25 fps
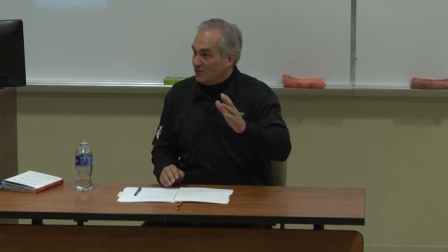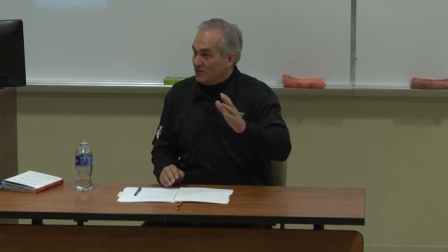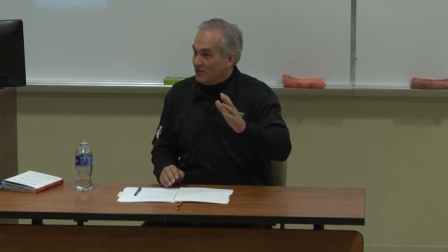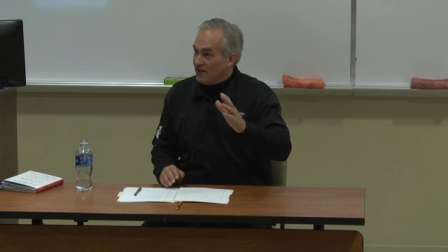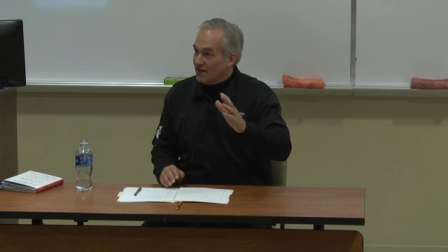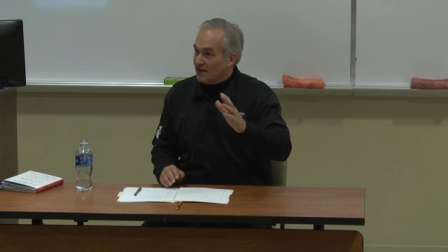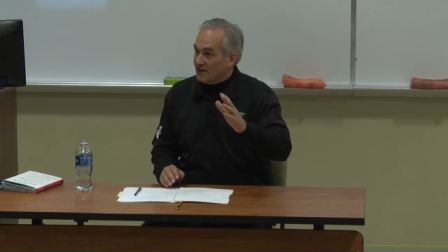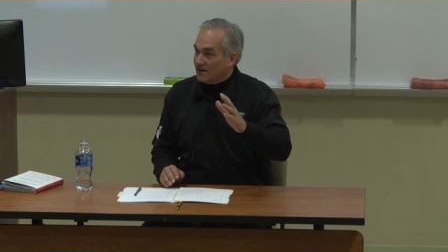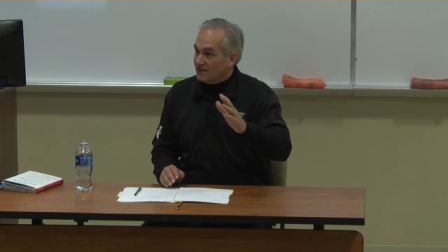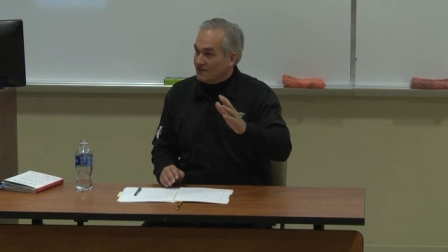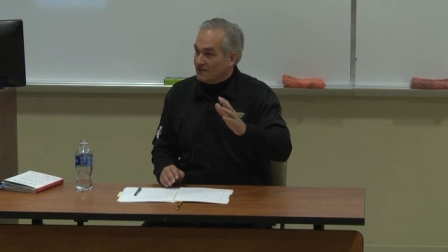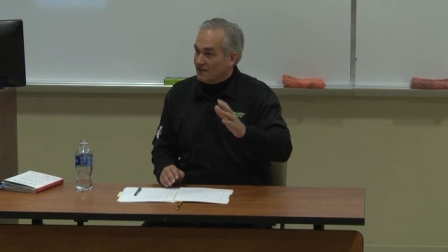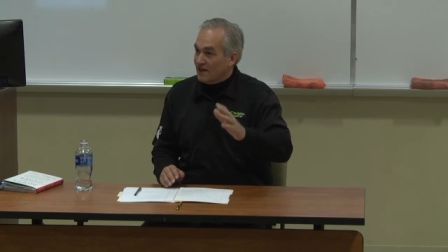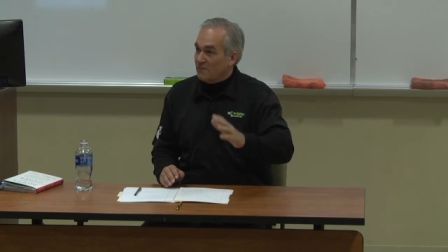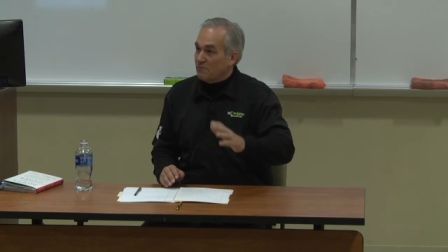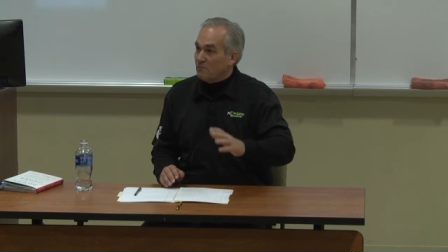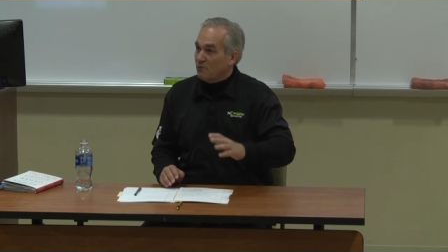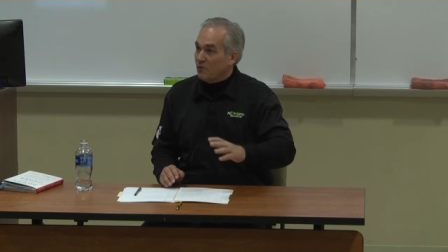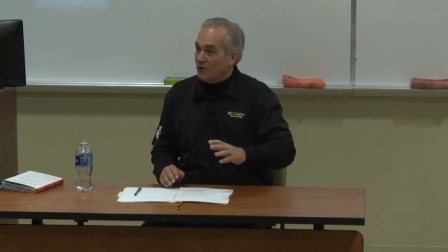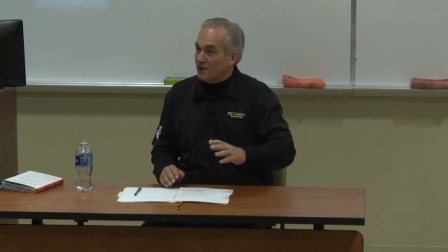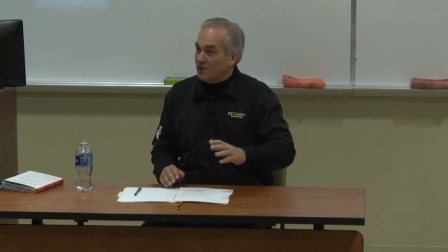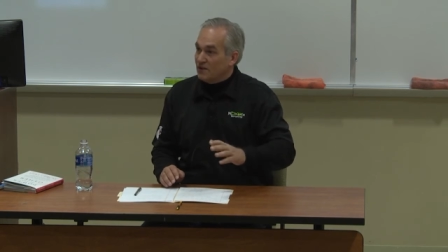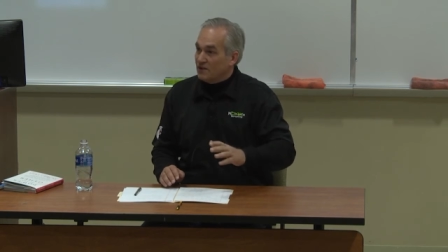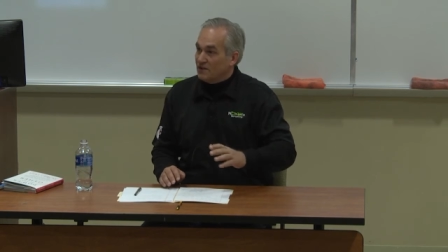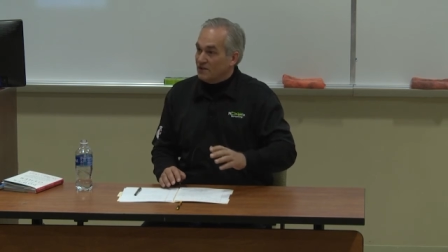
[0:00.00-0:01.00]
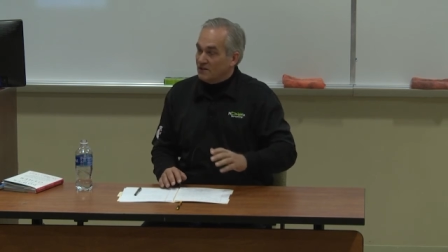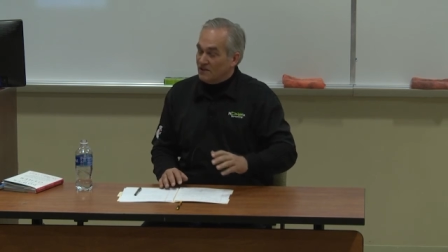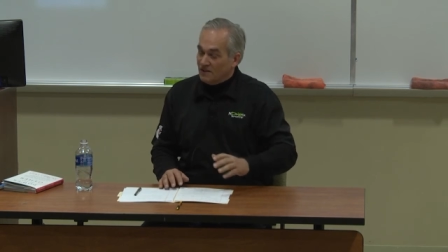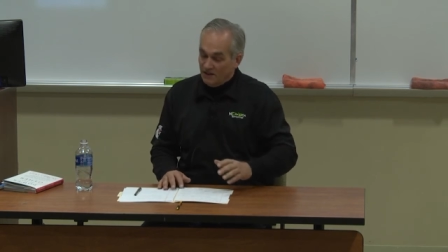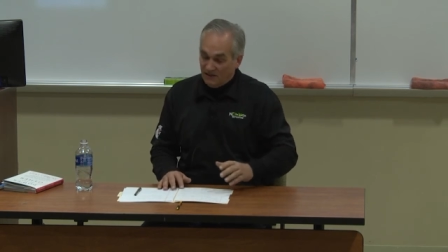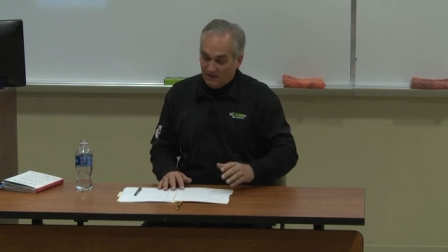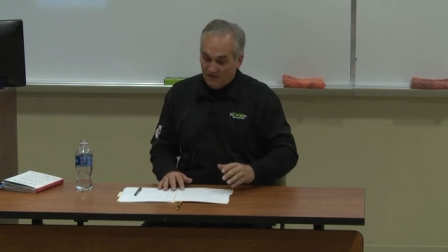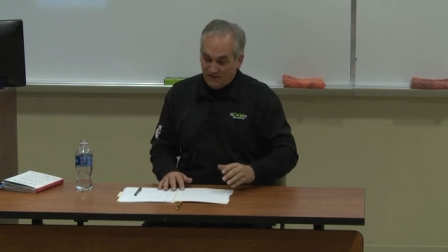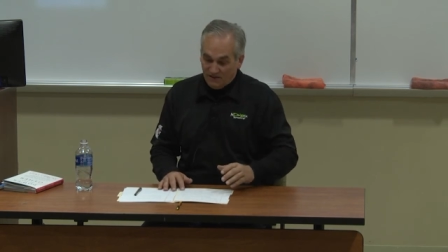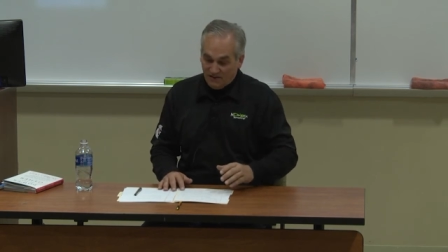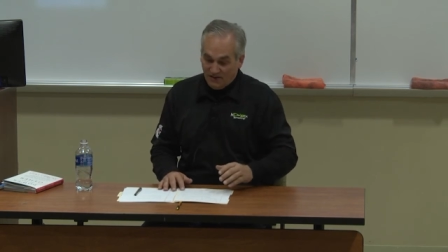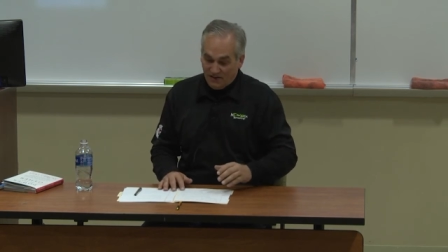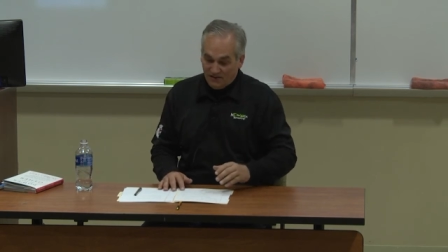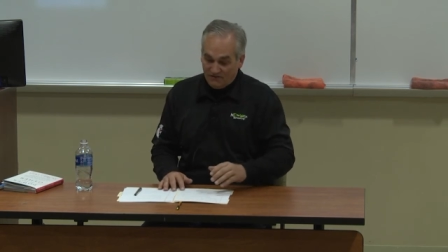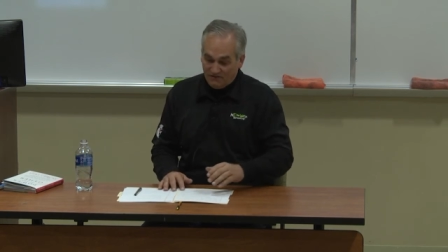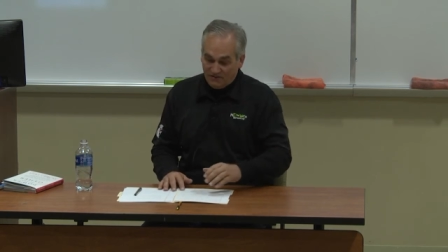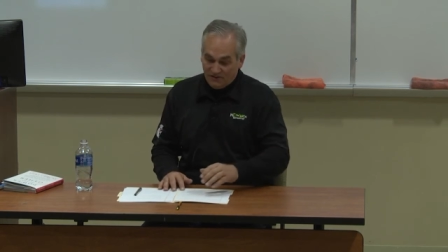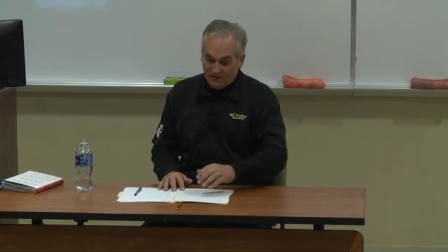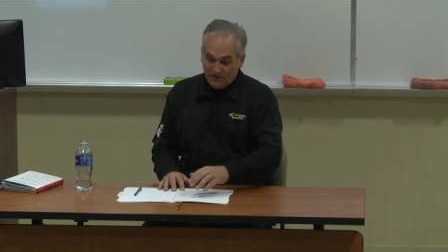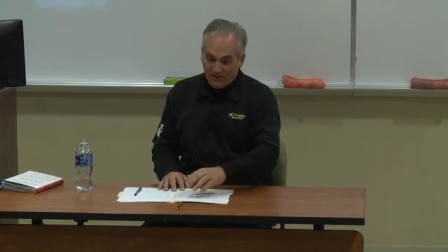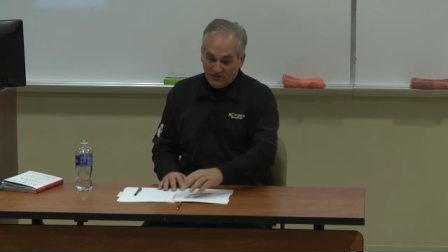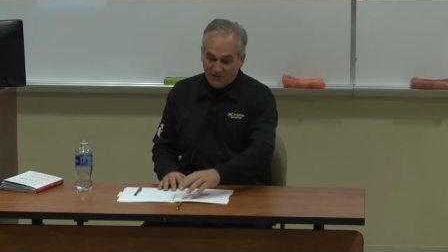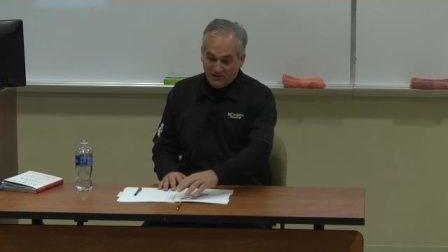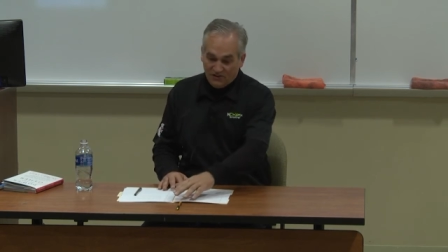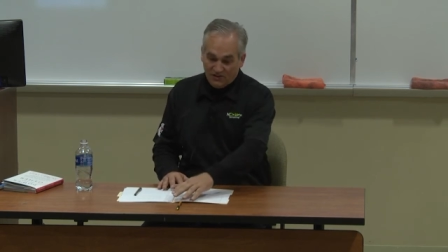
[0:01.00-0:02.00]
we had at that point uh, gotten
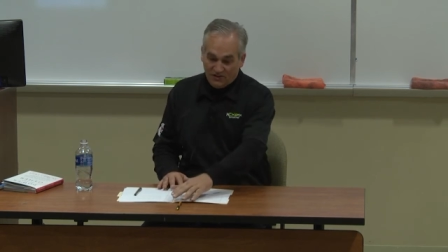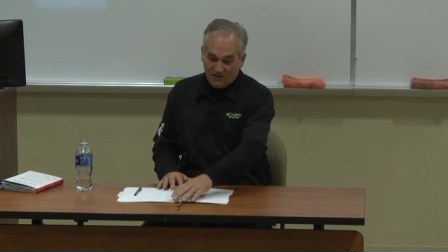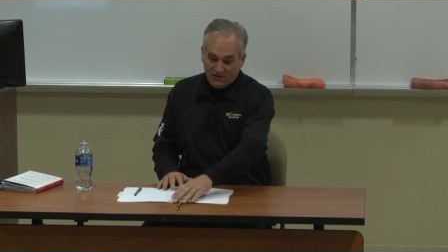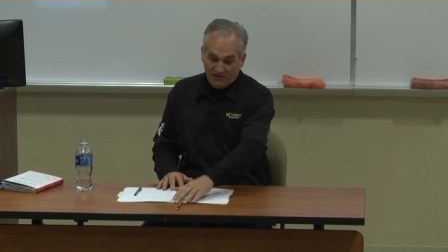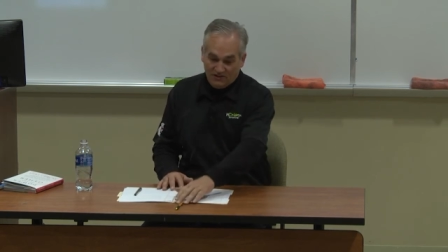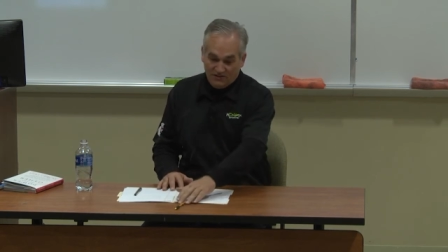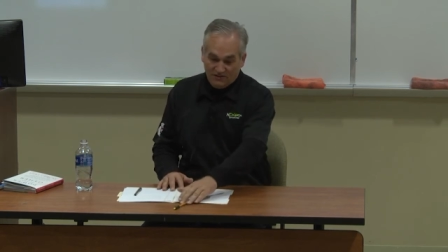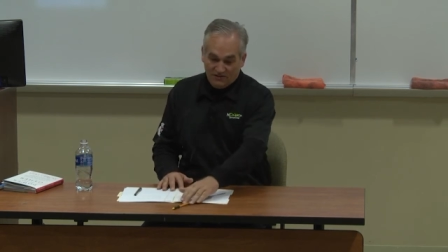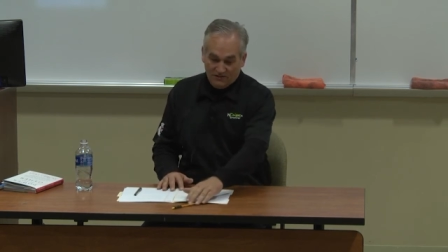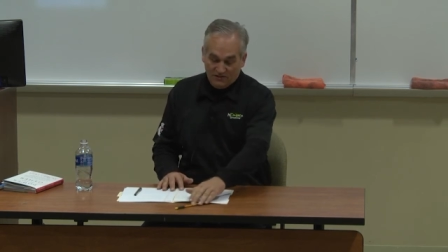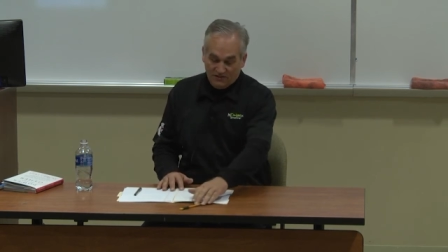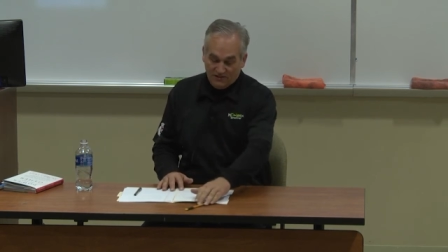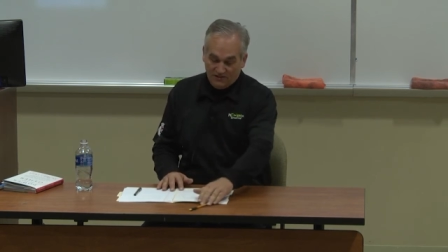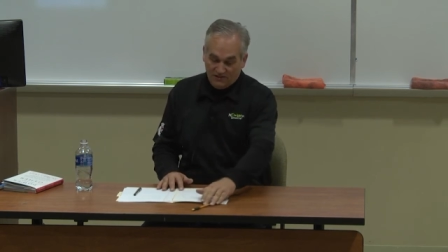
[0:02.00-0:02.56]
very good at,